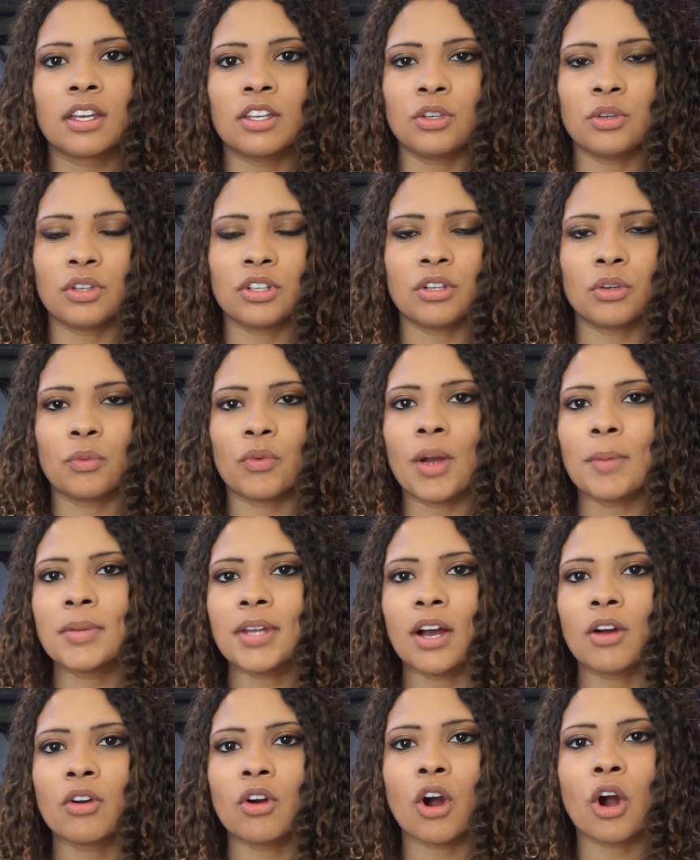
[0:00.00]
You can do
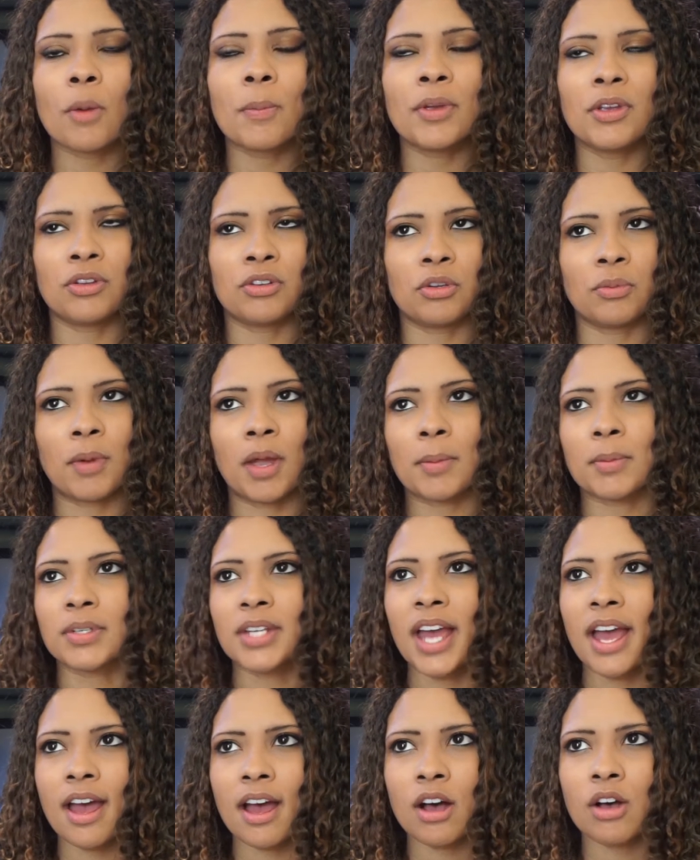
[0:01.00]
reptile carpet, you can do paper
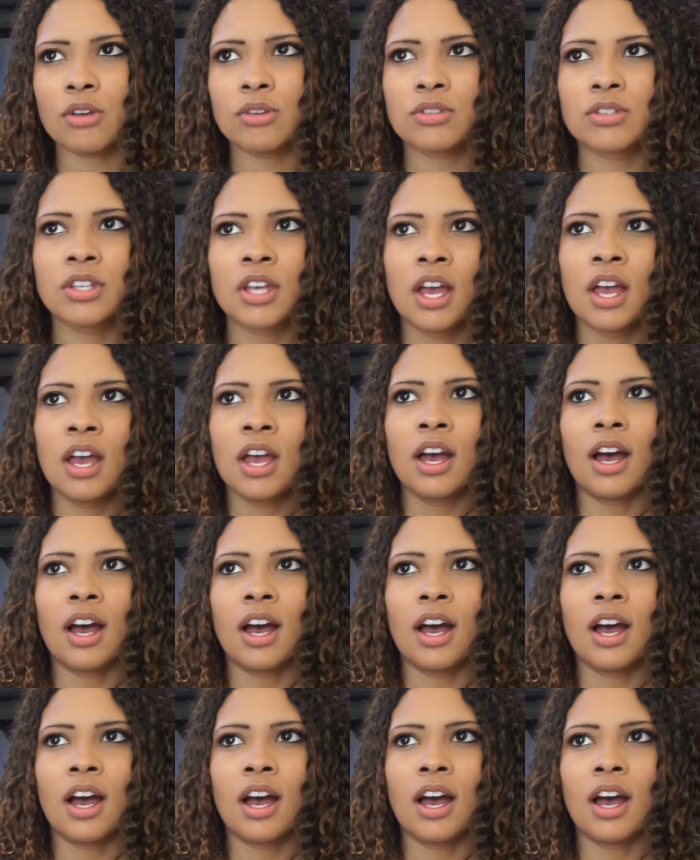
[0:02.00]
towels.